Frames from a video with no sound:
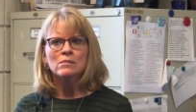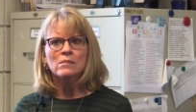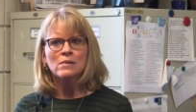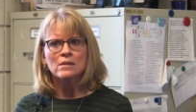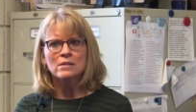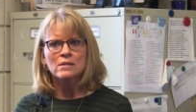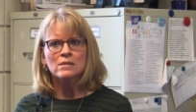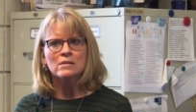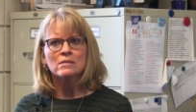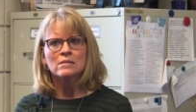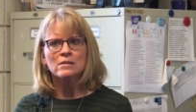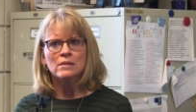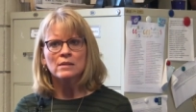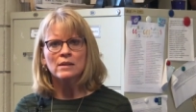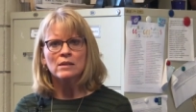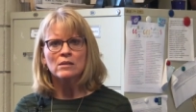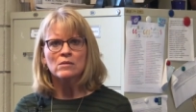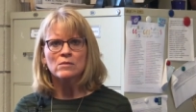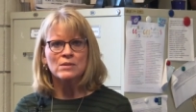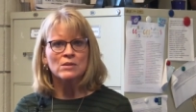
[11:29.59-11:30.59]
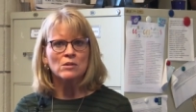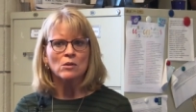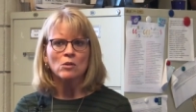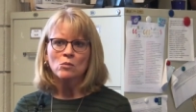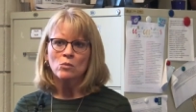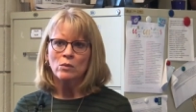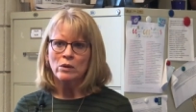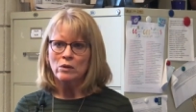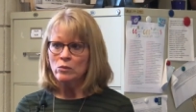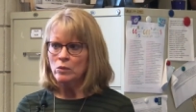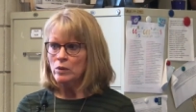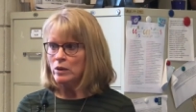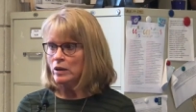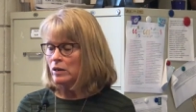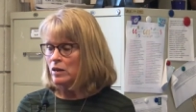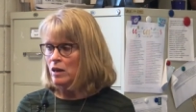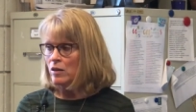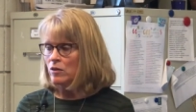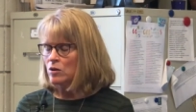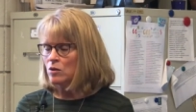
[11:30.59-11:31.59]
and get a result one way
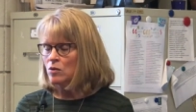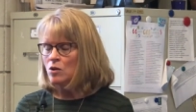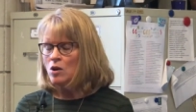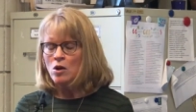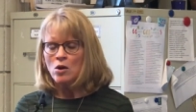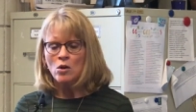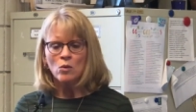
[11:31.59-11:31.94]
or another.